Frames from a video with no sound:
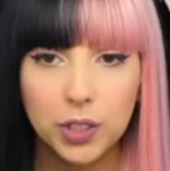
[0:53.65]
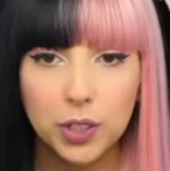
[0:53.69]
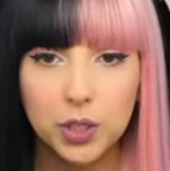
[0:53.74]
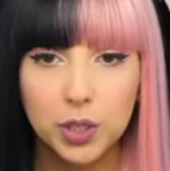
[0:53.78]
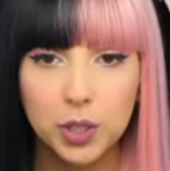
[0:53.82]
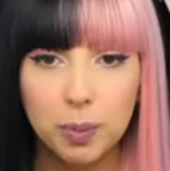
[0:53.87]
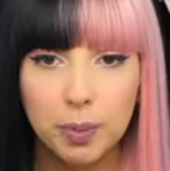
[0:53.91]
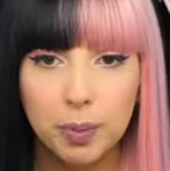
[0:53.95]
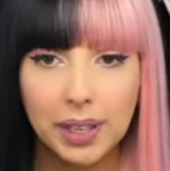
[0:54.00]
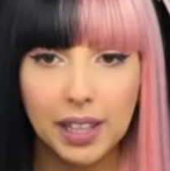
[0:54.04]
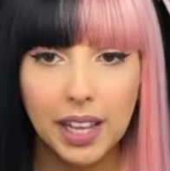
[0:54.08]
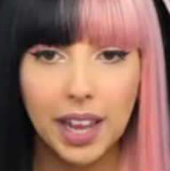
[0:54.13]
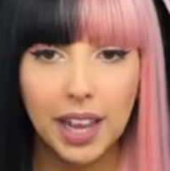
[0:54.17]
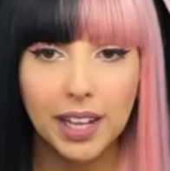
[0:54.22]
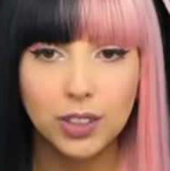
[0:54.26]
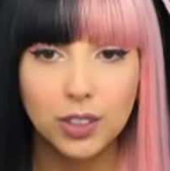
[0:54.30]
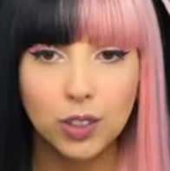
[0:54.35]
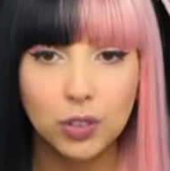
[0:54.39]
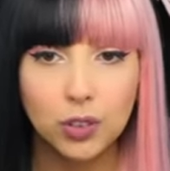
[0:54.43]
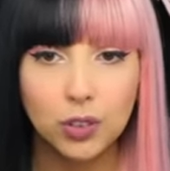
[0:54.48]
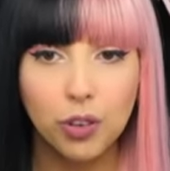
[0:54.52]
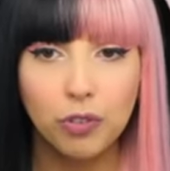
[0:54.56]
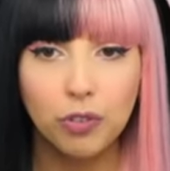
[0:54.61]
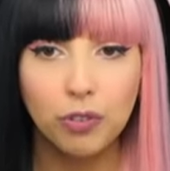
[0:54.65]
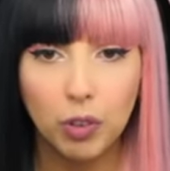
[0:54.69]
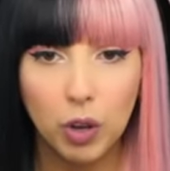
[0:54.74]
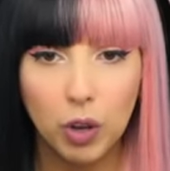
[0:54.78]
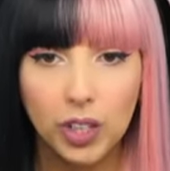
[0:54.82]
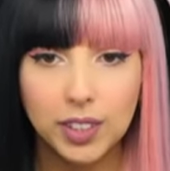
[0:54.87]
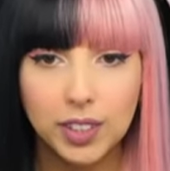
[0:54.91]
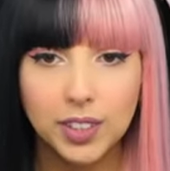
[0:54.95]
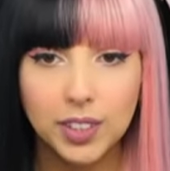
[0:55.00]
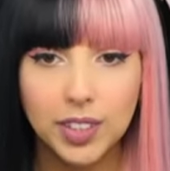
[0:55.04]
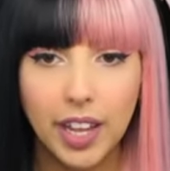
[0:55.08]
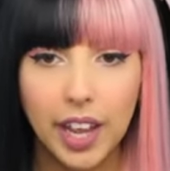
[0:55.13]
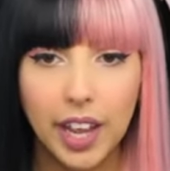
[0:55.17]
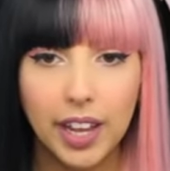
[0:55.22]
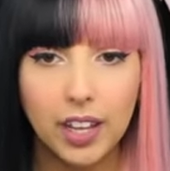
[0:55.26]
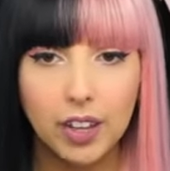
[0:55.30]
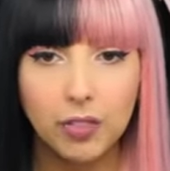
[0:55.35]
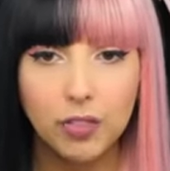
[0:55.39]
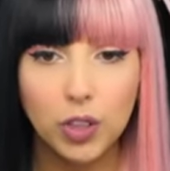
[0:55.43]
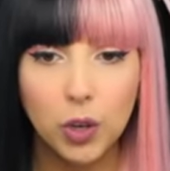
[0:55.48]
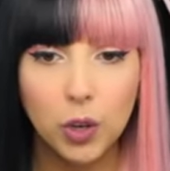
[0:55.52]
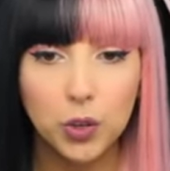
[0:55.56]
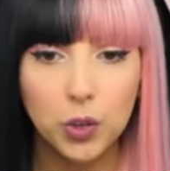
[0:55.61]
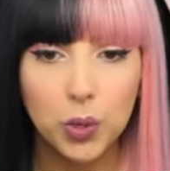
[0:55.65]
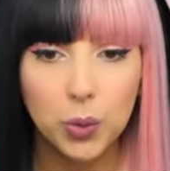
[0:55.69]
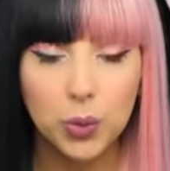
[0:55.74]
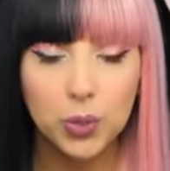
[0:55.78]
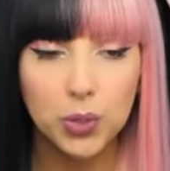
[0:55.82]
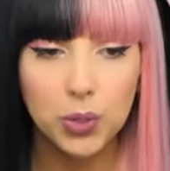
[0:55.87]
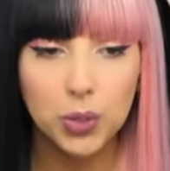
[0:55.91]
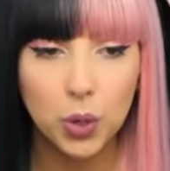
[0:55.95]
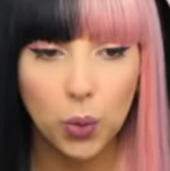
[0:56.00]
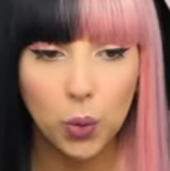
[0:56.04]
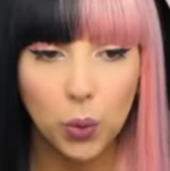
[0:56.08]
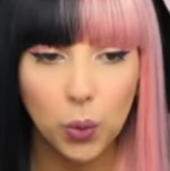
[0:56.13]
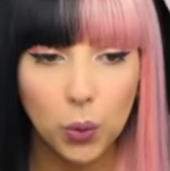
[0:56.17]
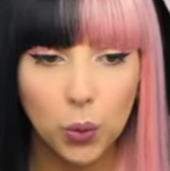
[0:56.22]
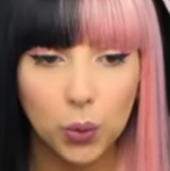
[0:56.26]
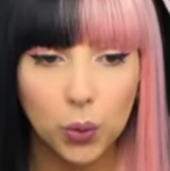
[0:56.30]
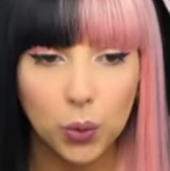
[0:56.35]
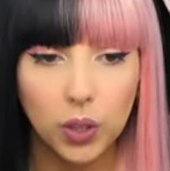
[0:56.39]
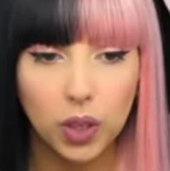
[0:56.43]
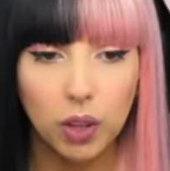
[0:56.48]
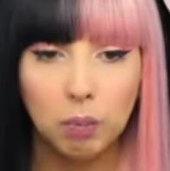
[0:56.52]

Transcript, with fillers: you to be late on your first day of your new school.